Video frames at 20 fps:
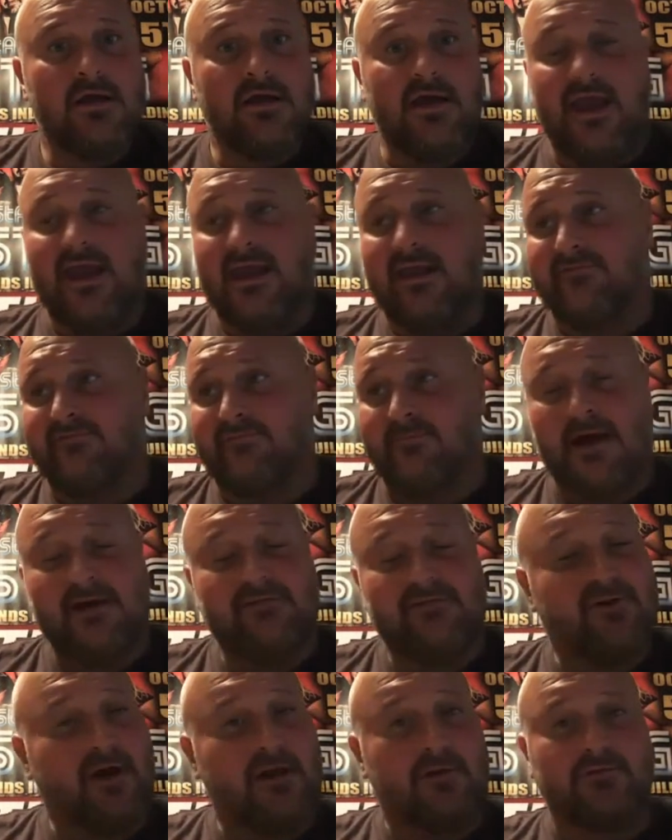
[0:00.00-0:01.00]
And if my
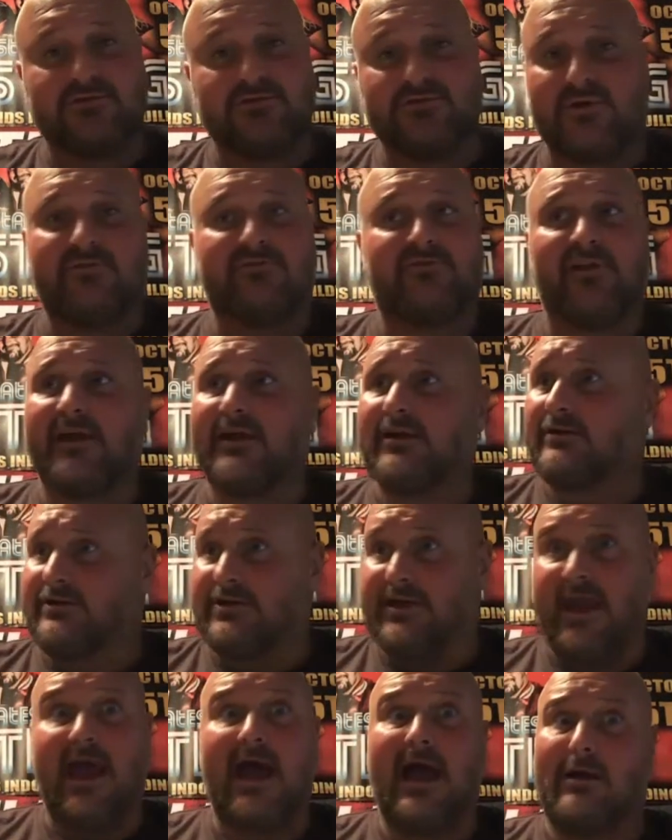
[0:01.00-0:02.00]
father was Ric Flair,
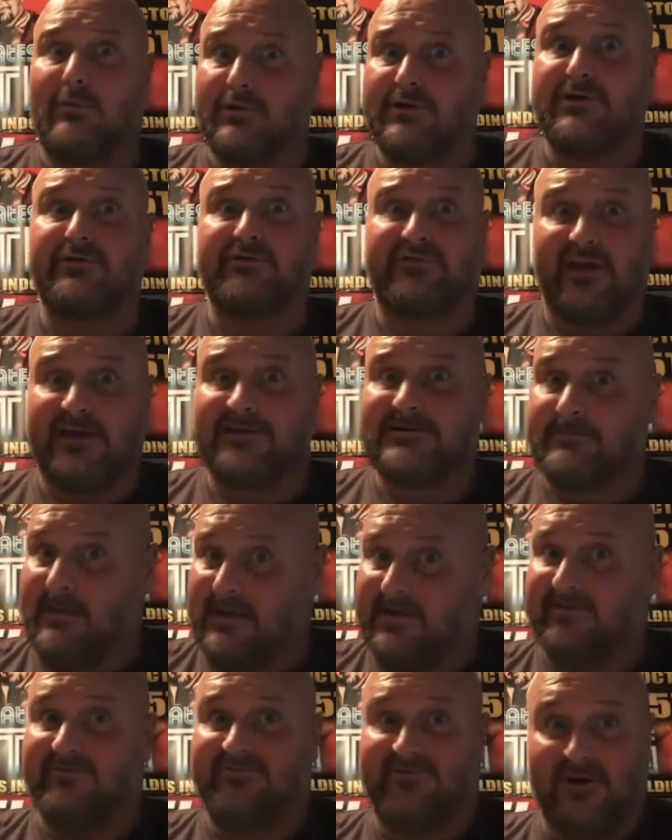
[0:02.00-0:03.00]
yeah, I would use that to
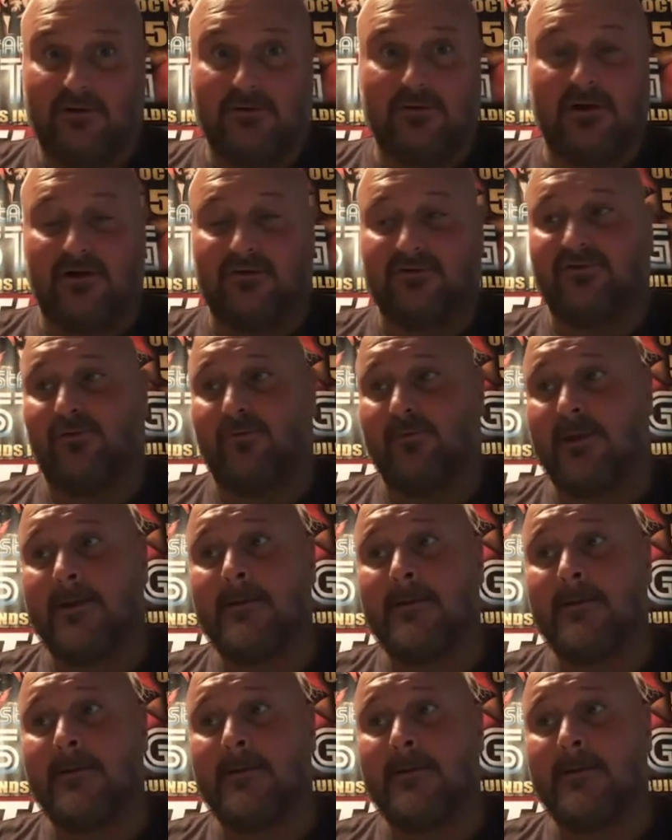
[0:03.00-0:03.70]
make some phone calls for me.